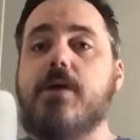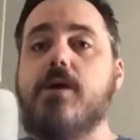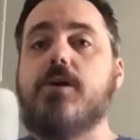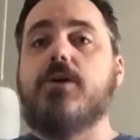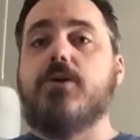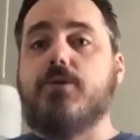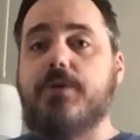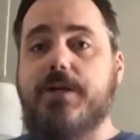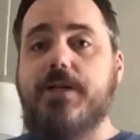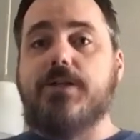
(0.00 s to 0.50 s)

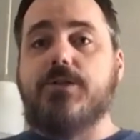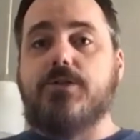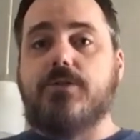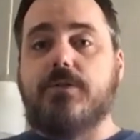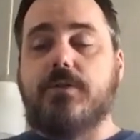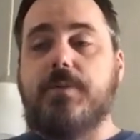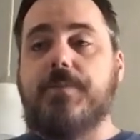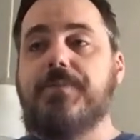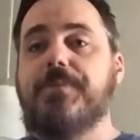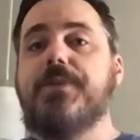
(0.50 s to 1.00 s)
mariner
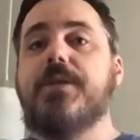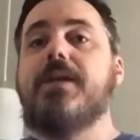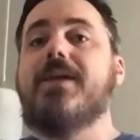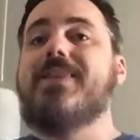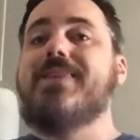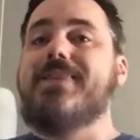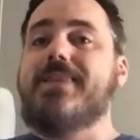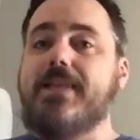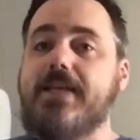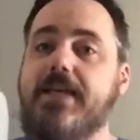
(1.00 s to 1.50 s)
credential,
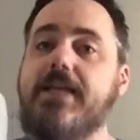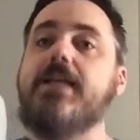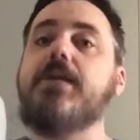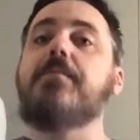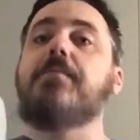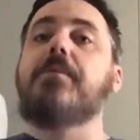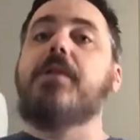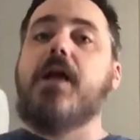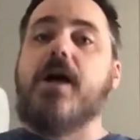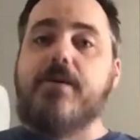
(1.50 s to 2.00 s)
then
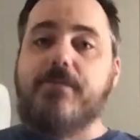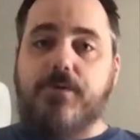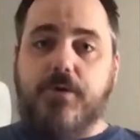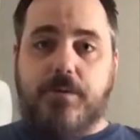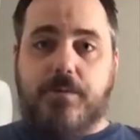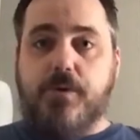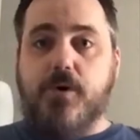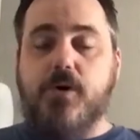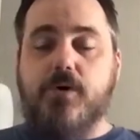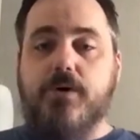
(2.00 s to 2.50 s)
apply for the
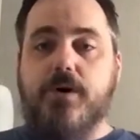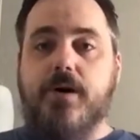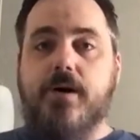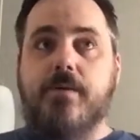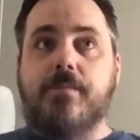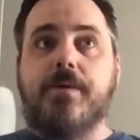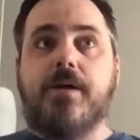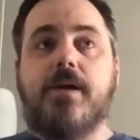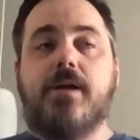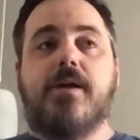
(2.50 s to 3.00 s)

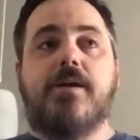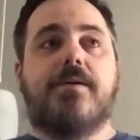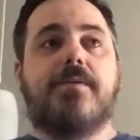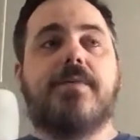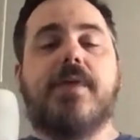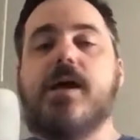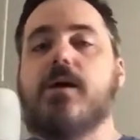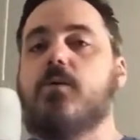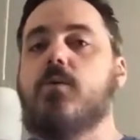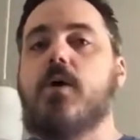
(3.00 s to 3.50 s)
program.
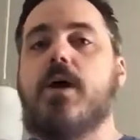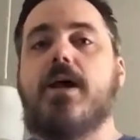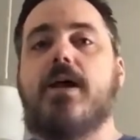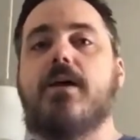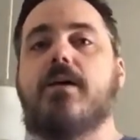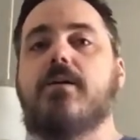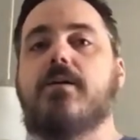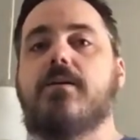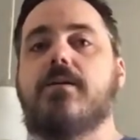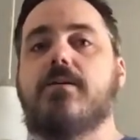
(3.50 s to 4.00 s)
That
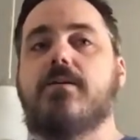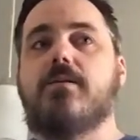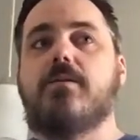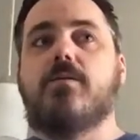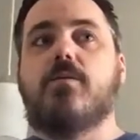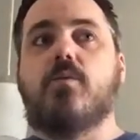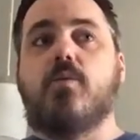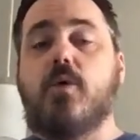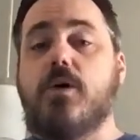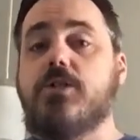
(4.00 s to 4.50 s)
way,
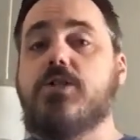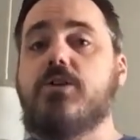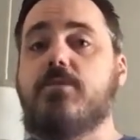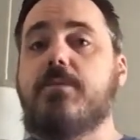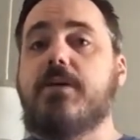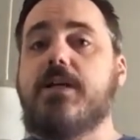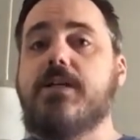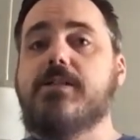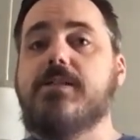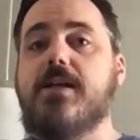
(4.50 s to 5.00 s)
once you've
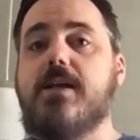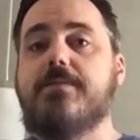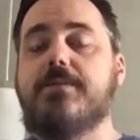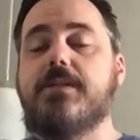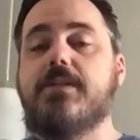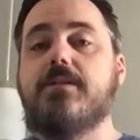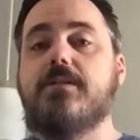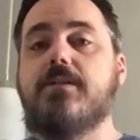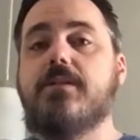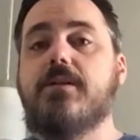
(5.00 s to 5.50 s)
been
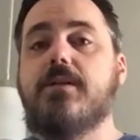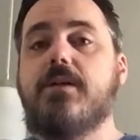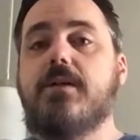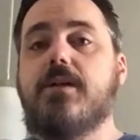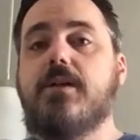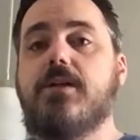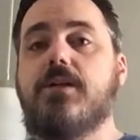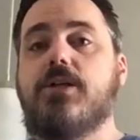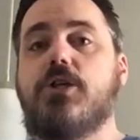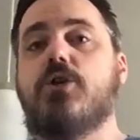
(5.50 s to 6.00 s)
accepted,
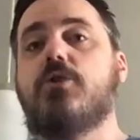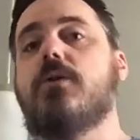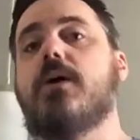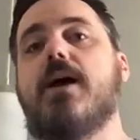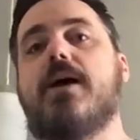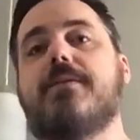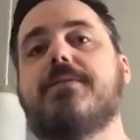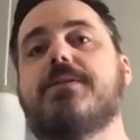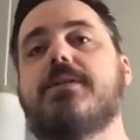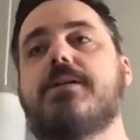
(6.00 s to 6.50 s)
you don't
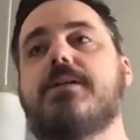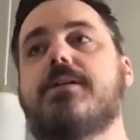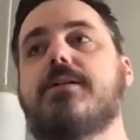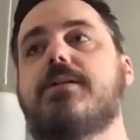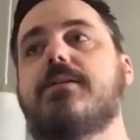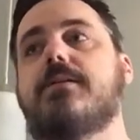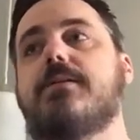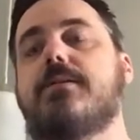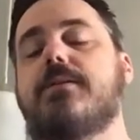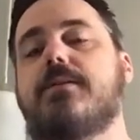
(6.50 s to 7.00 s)
have
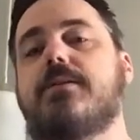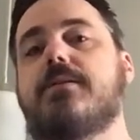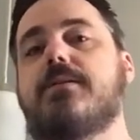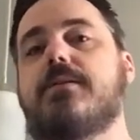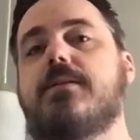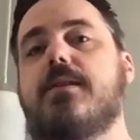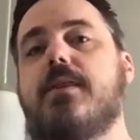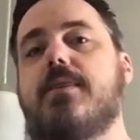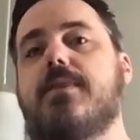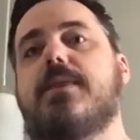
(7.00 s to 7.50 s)
to
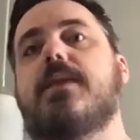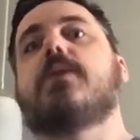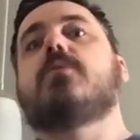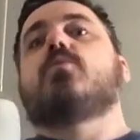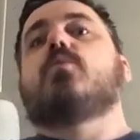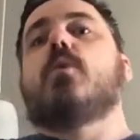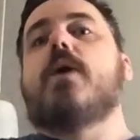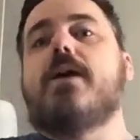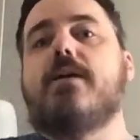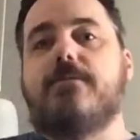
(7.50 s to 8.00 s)

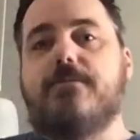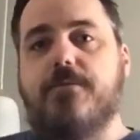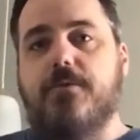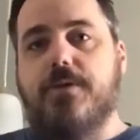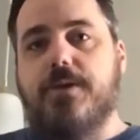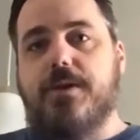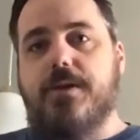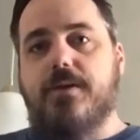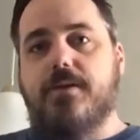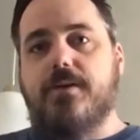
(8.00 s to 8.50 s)
then wait for
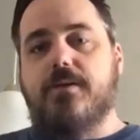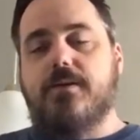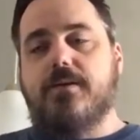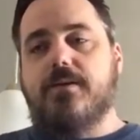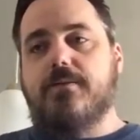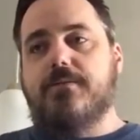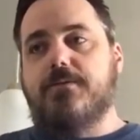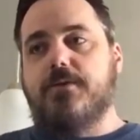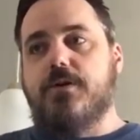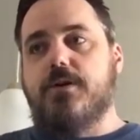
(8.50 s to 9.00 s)

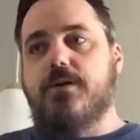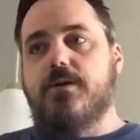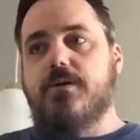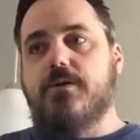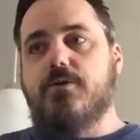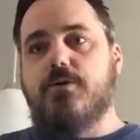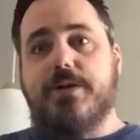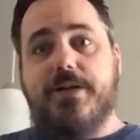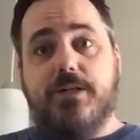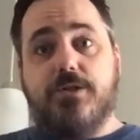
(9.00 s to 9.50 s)
your
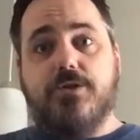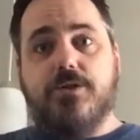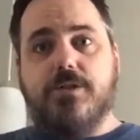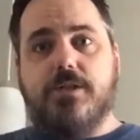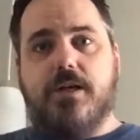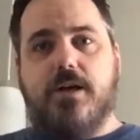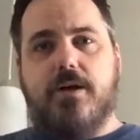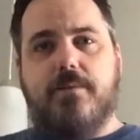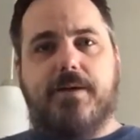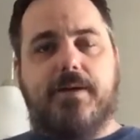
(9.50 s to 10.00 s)
credentials
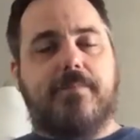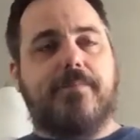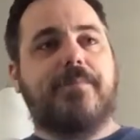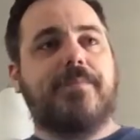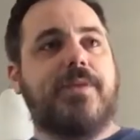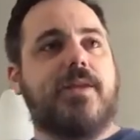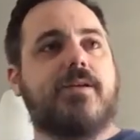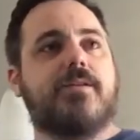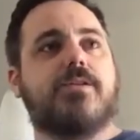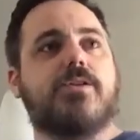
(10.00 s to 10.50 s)
to come in.
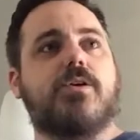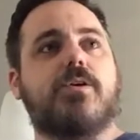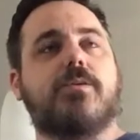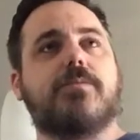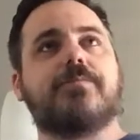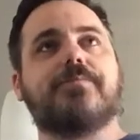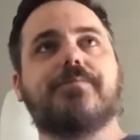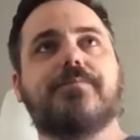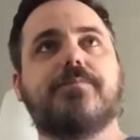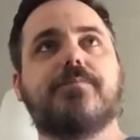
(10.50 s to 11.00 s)

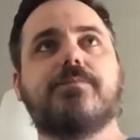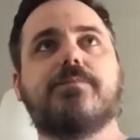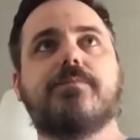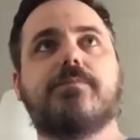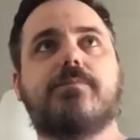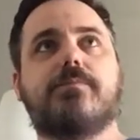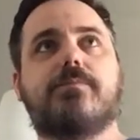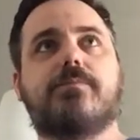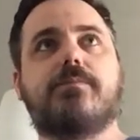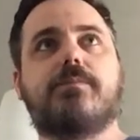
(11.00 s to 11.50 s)
So,
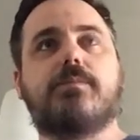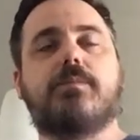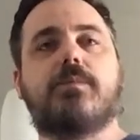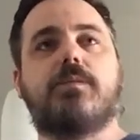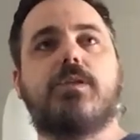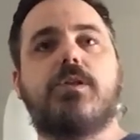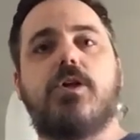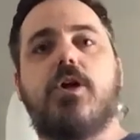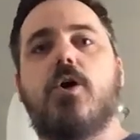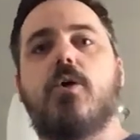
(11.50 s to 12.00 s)

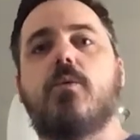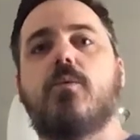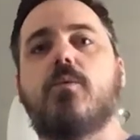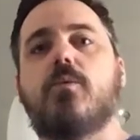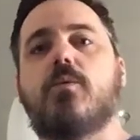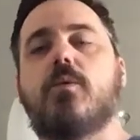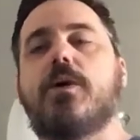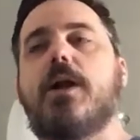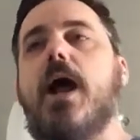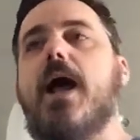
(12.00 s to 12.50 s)

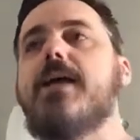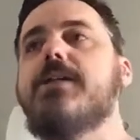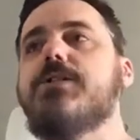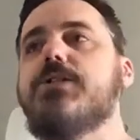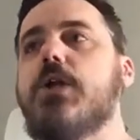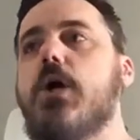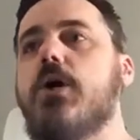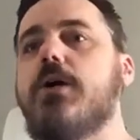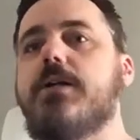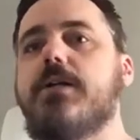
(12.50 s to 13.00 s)
when I
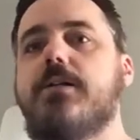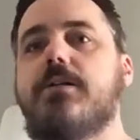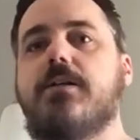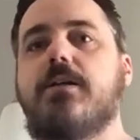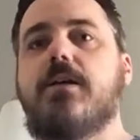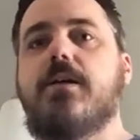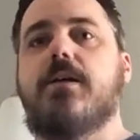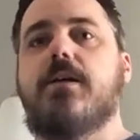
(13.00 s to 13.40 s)
started